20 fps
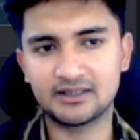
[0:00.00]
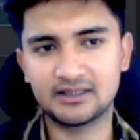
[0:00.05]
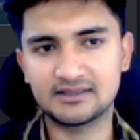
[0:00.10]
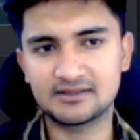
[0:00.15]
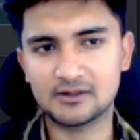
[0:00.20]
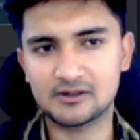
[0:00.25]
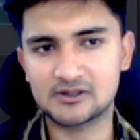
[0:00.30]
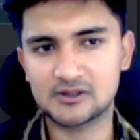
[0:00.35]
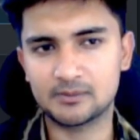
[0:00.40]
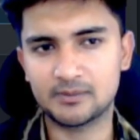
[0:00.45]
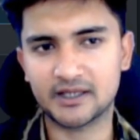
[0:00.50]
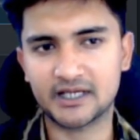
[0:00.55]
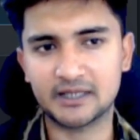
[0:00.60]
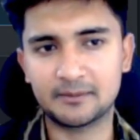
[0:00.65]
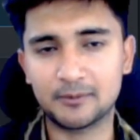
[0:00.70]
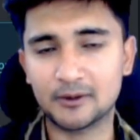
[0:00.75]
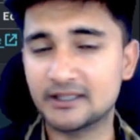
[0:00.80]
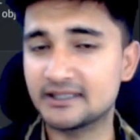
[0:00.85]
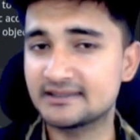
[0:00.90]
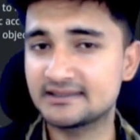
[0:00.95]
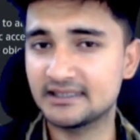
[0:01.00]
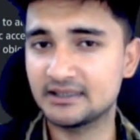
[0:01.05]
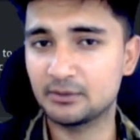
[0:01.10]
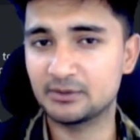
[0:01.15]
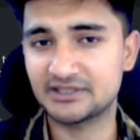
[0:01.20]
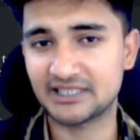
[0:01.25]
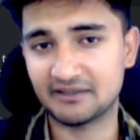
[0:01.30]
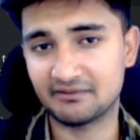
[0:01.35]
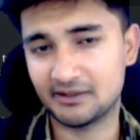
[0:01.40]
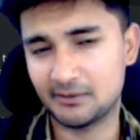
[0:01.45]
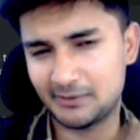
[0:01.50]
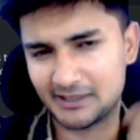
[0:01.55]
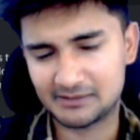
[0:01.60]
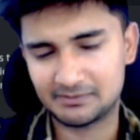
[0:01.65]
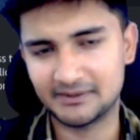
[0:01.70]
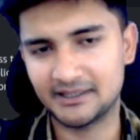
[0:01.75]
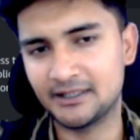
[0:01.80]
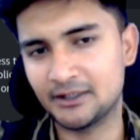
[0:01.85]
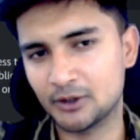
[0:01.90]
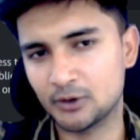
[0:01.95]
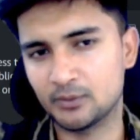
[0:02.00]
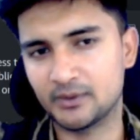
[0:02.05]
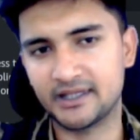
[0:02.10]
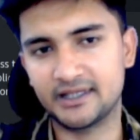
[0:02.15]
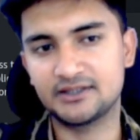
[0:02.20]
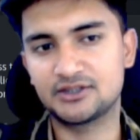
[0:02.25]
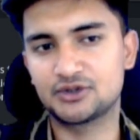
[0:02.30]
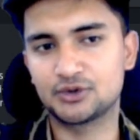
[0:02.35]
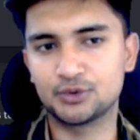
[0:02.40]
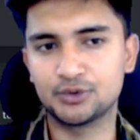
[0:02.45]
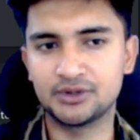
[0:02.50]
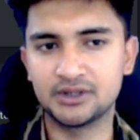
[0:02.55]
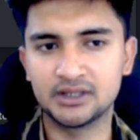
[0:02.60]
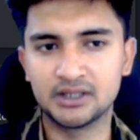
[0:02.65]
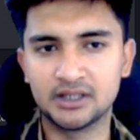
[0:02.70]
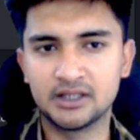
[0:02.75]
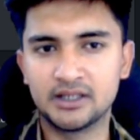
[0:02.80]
There's also bucket policy, which I will be explaining you very soon.